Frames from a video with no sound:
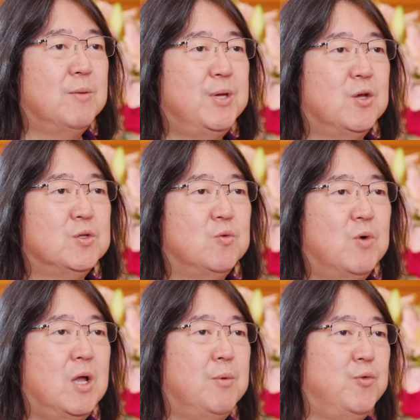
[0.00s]
because
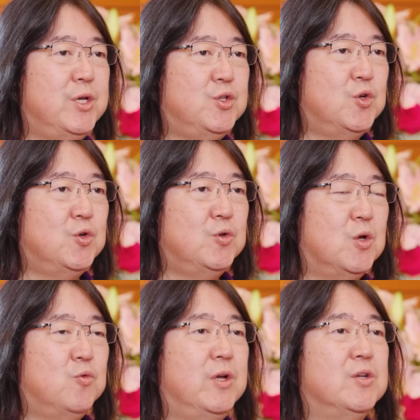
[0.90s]
whatever we
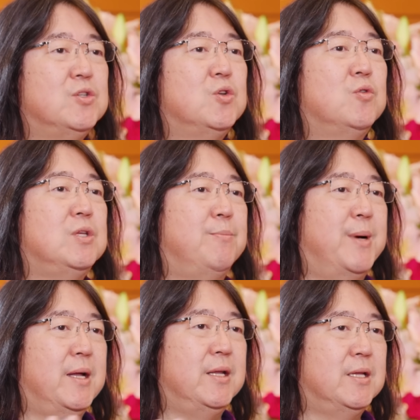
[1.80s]
do, we are so
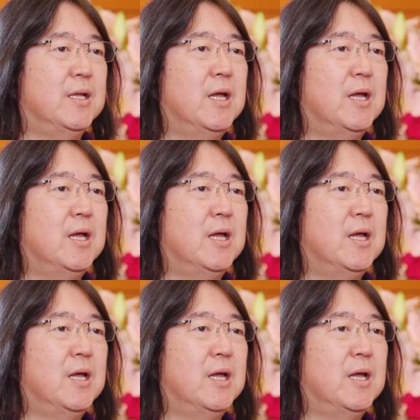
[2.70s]
divided